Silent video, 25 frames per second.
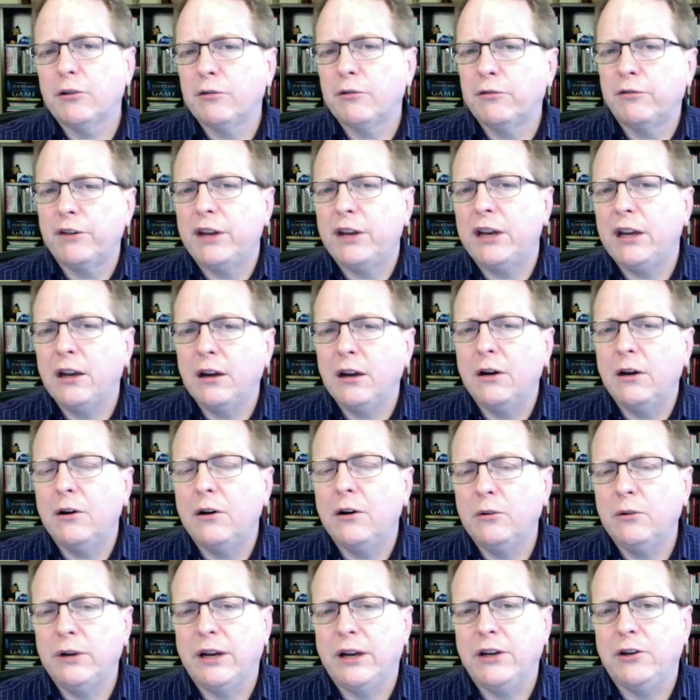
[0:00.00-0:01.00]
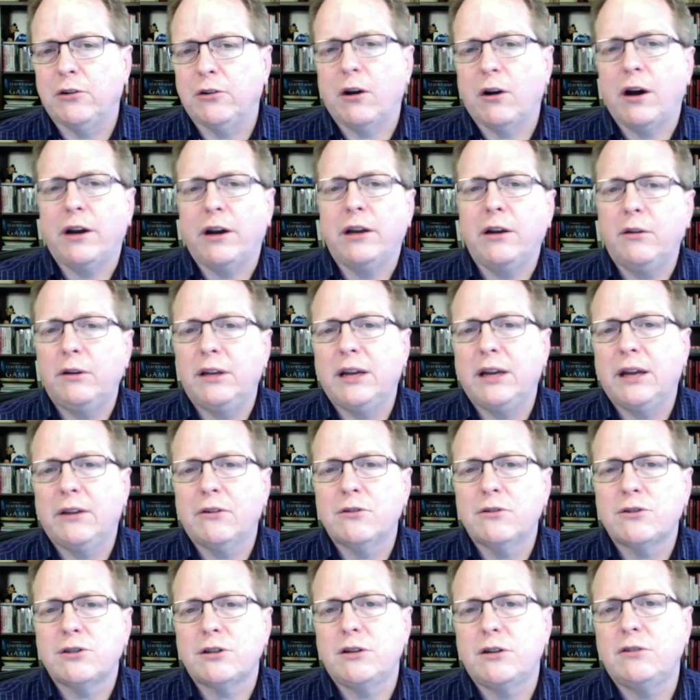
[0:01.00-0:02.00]
video and your audio
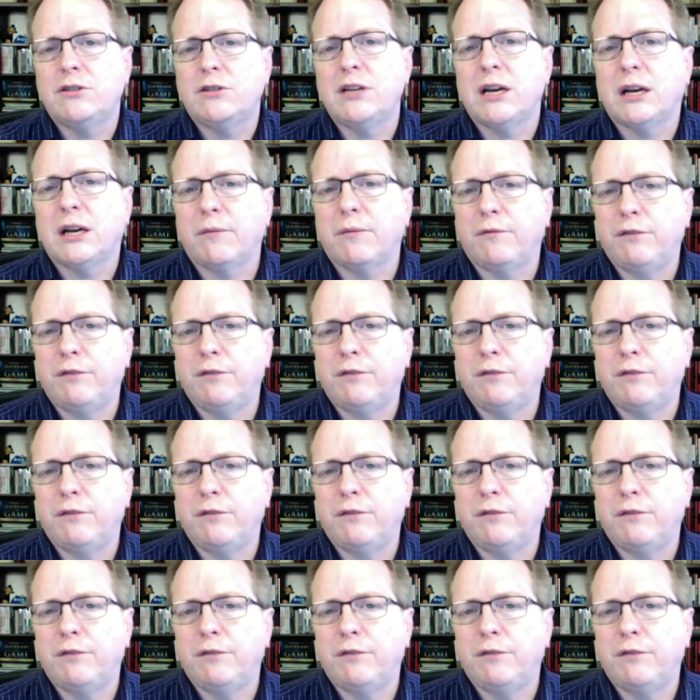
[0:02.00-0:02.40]
together so you take up